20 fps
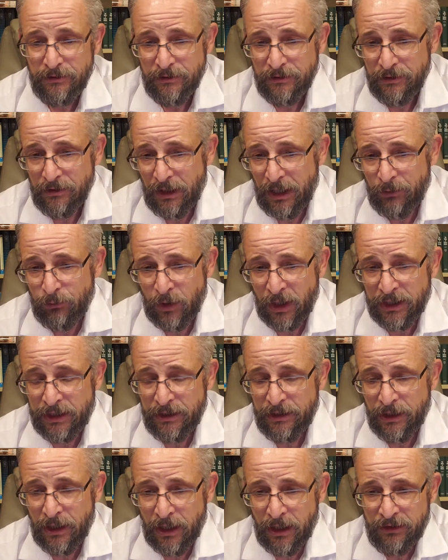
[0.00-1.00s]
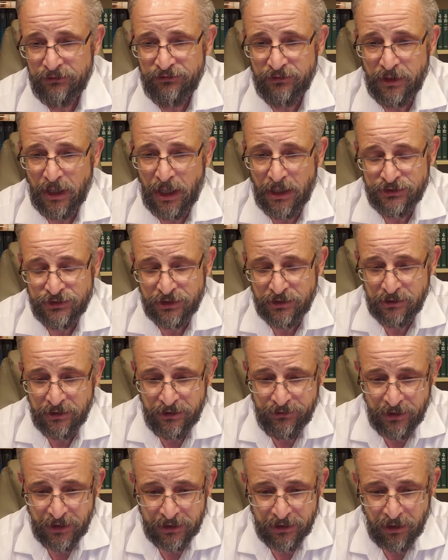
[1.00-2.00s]
Now, I recognize
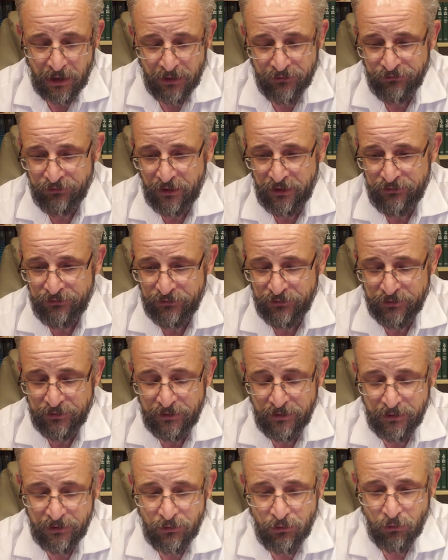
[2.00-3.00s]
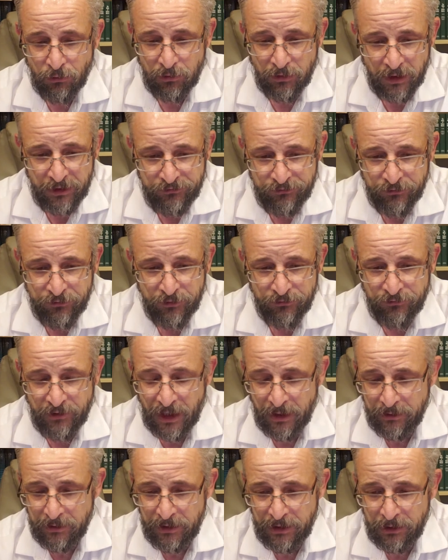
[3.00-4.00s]
logically that causation, correlation does
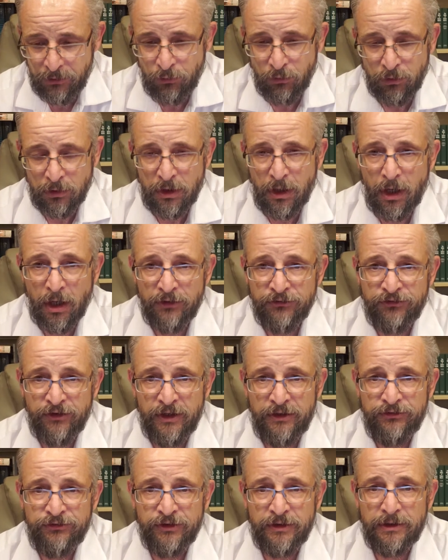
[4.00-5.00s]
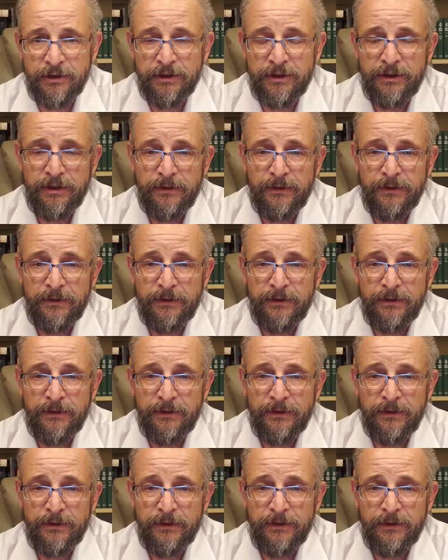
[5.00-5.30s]
not equal causation,